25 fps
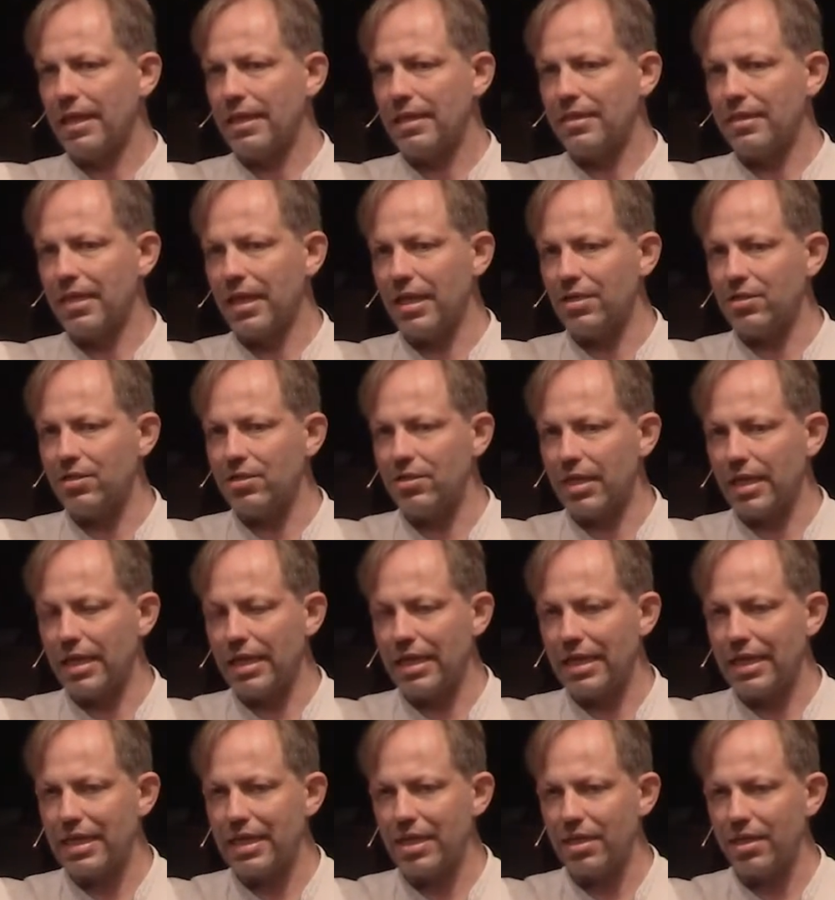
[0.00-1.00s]
then
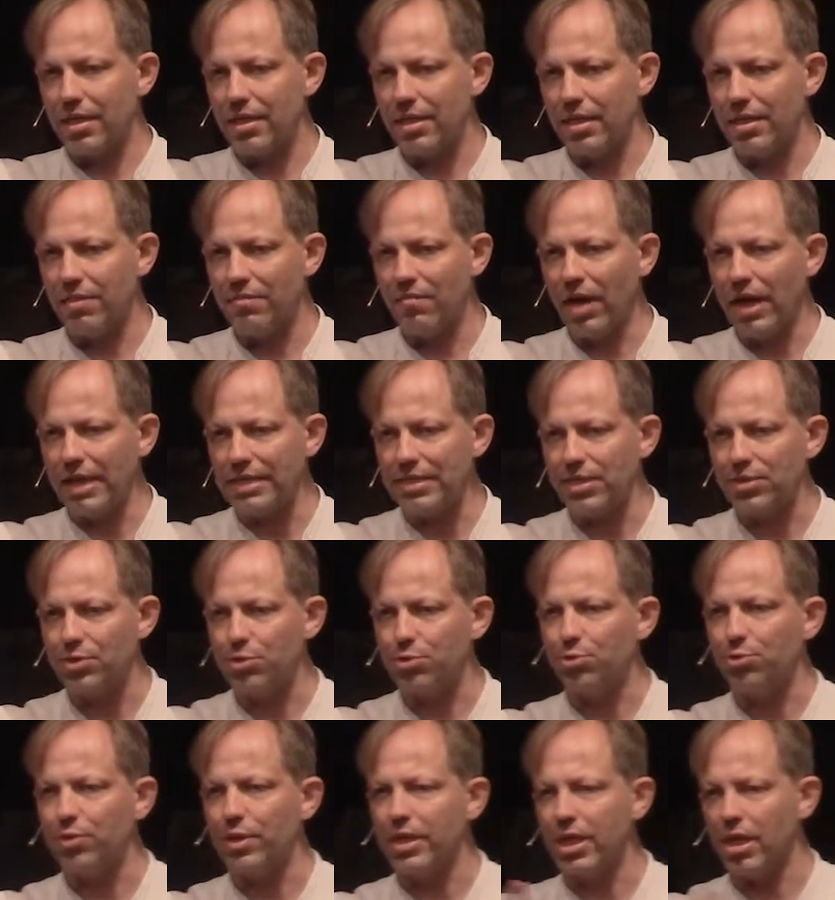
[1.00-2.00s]
he invited
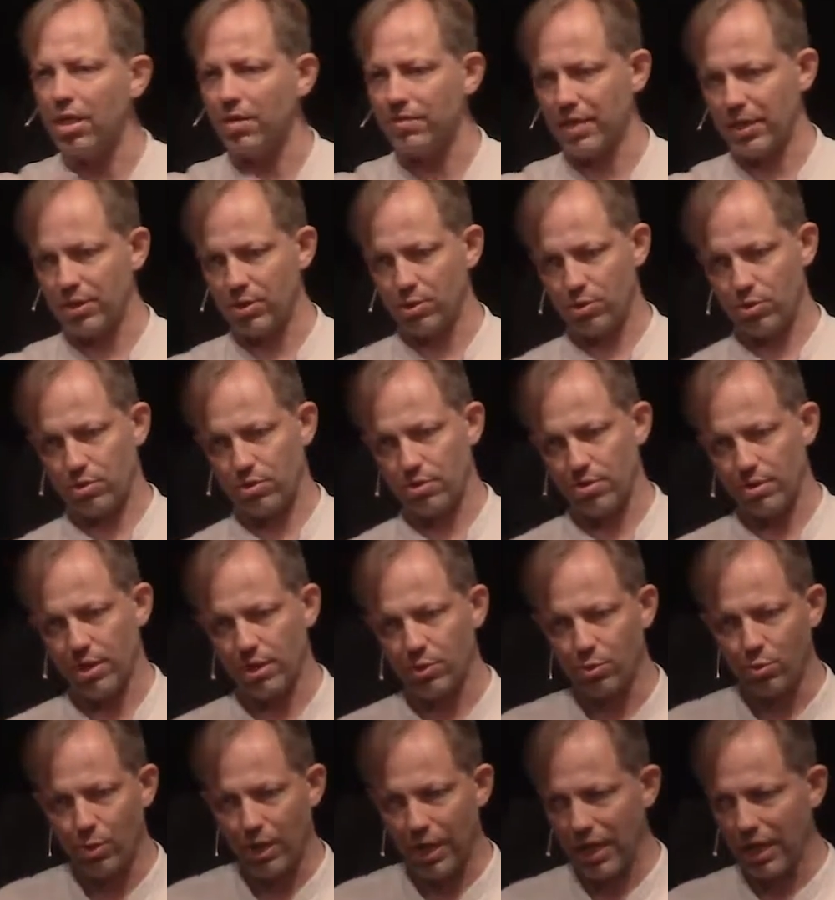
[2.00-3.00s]
3 of the
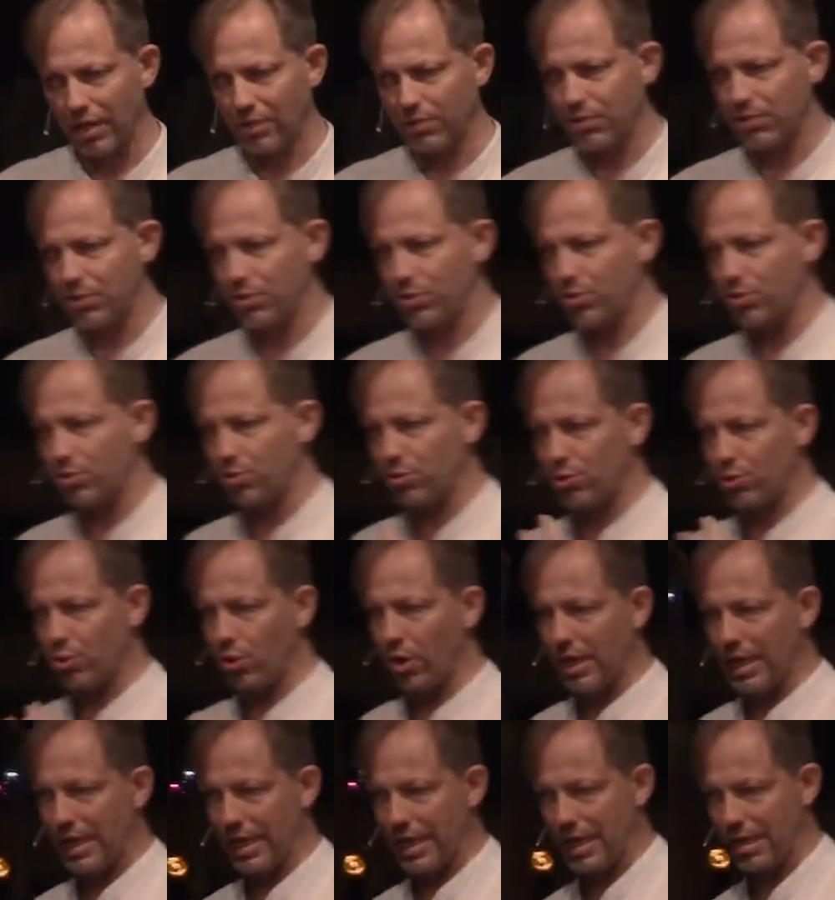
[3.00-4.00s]
12 to
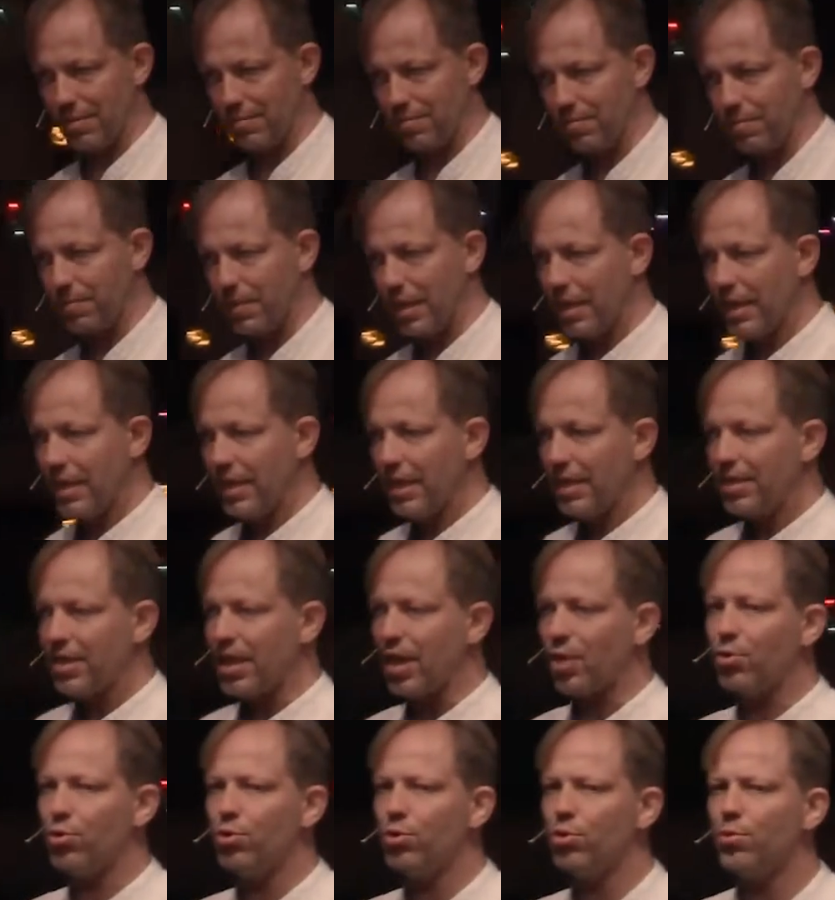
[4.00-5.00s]
join him.
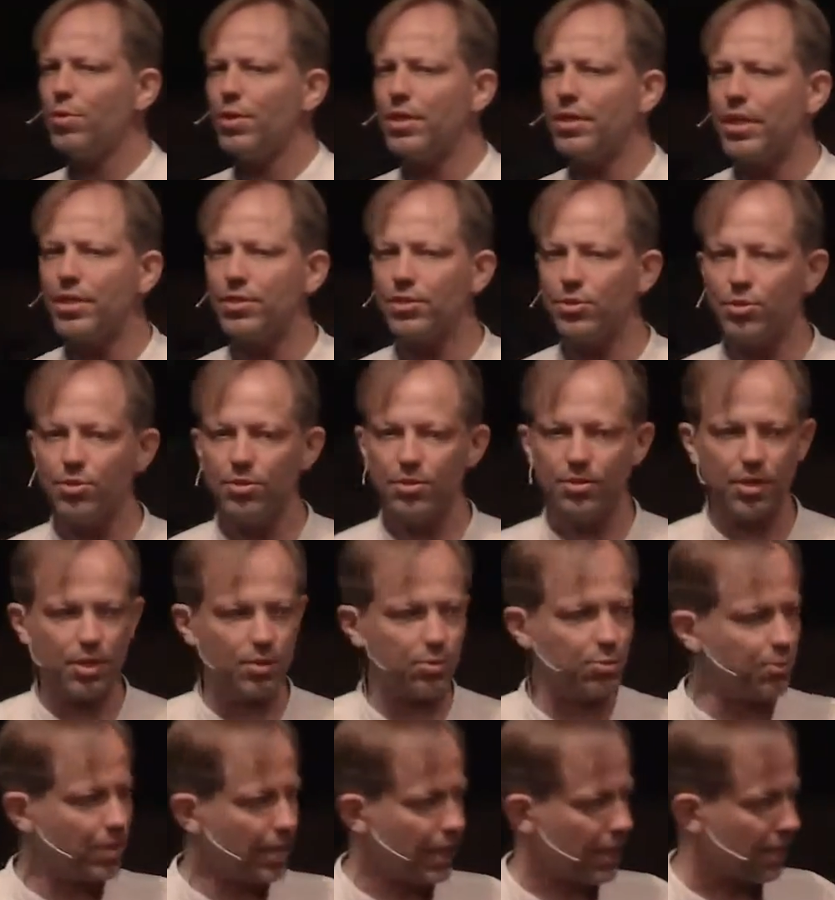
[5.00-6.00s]
Now, who were the
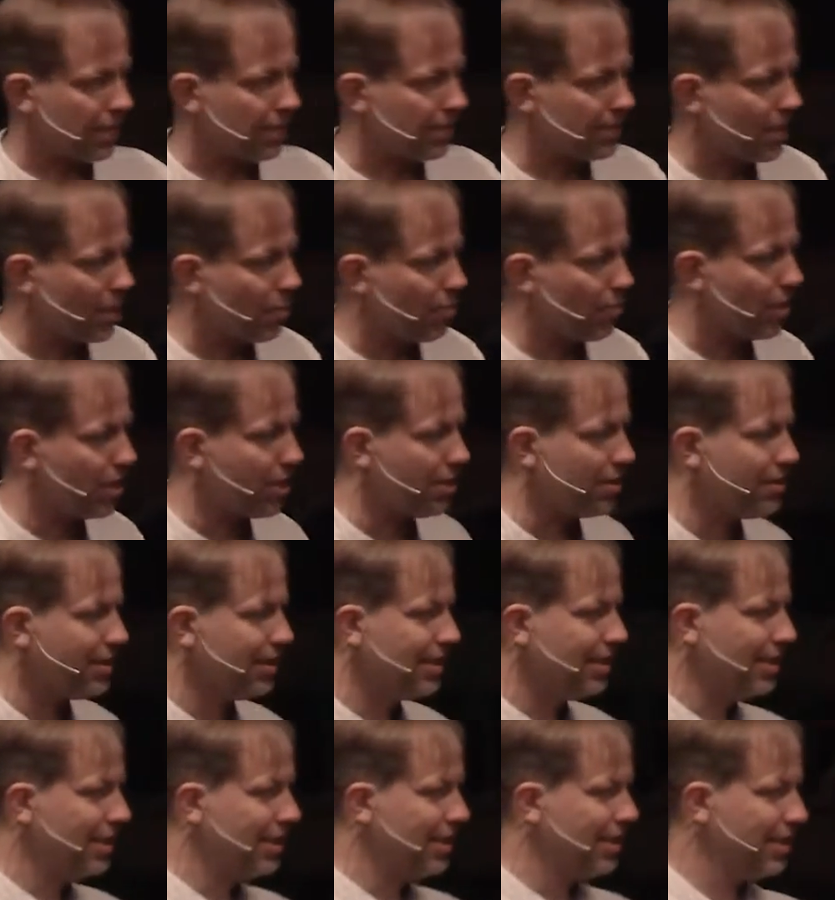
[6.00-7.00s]
3? There were
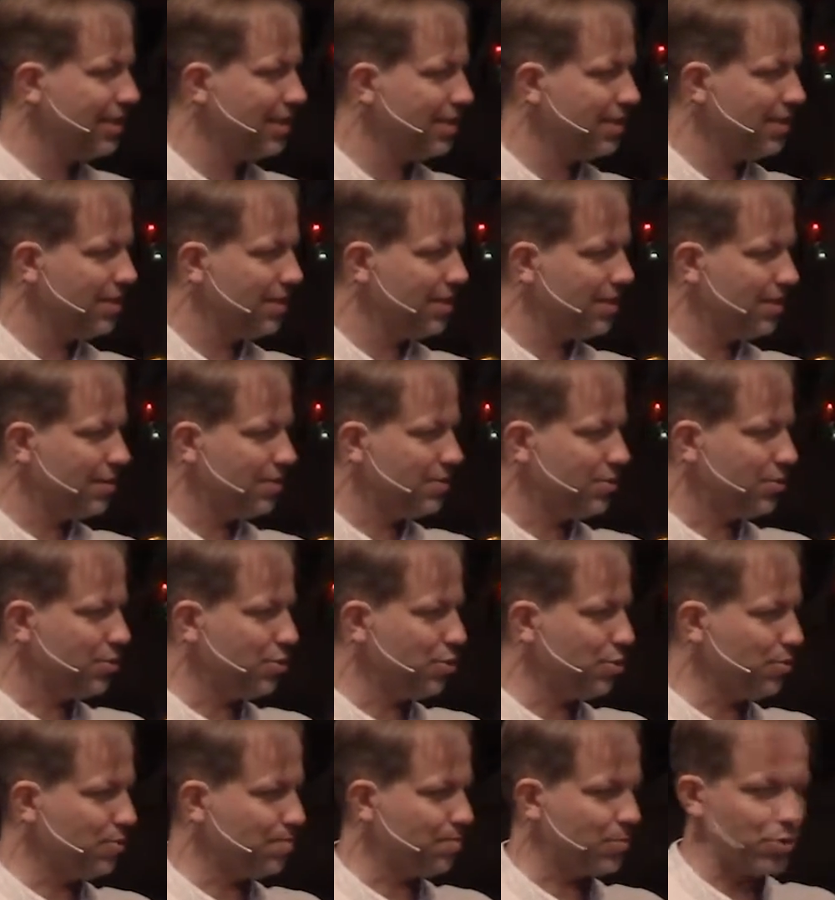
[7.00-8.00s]

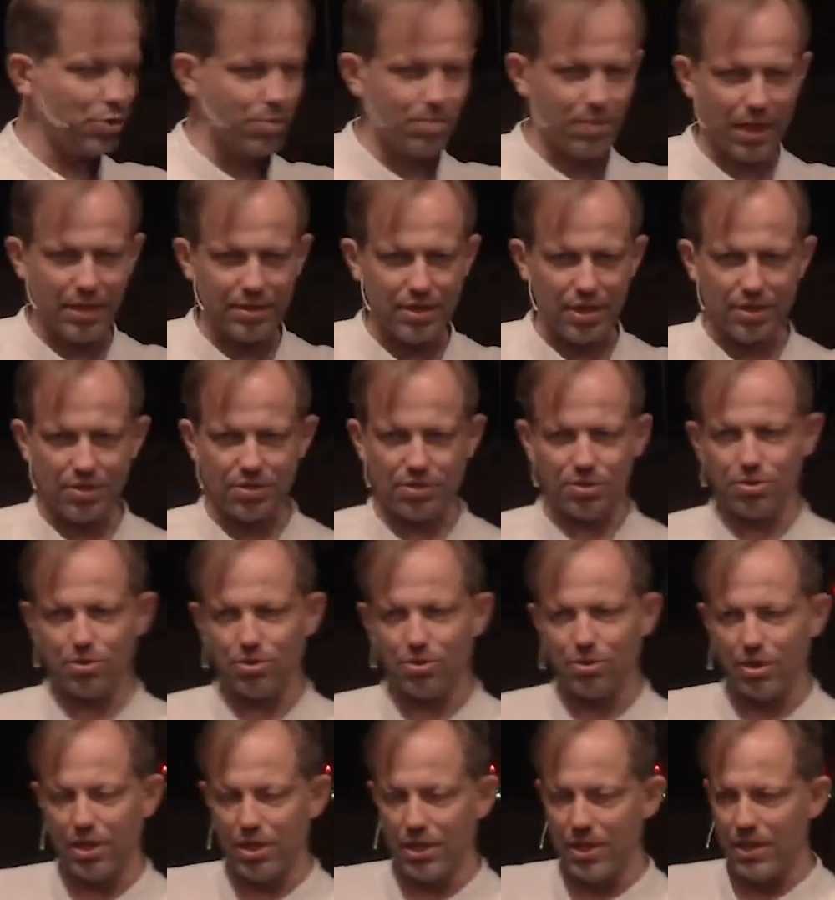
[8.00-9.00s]
two
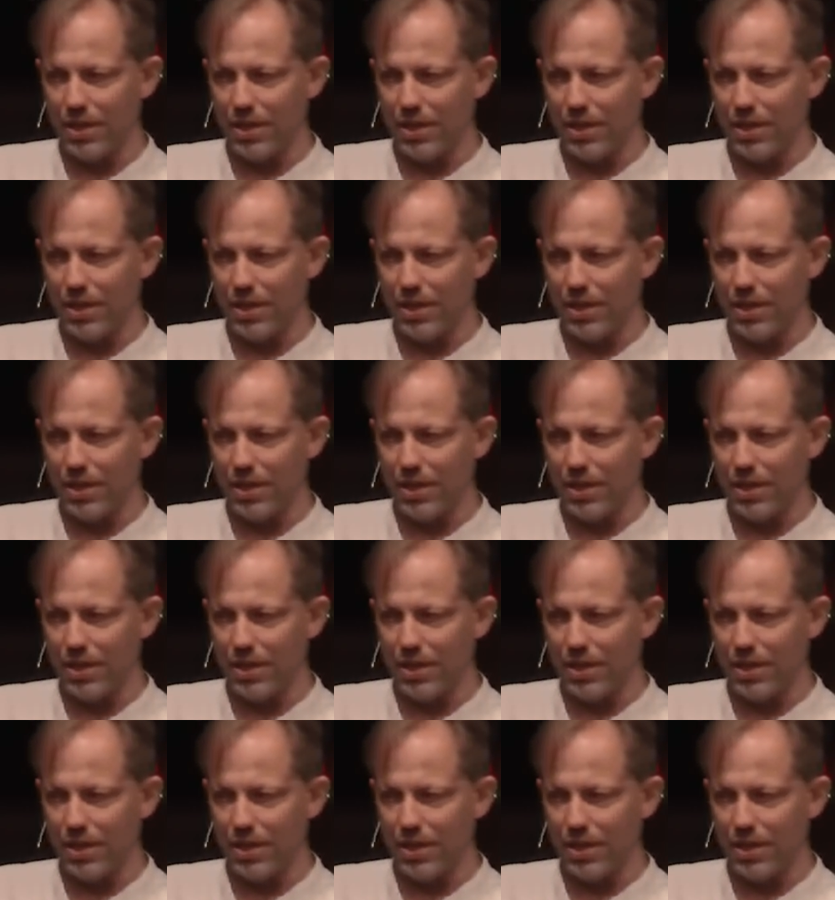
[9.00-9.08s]
brothers,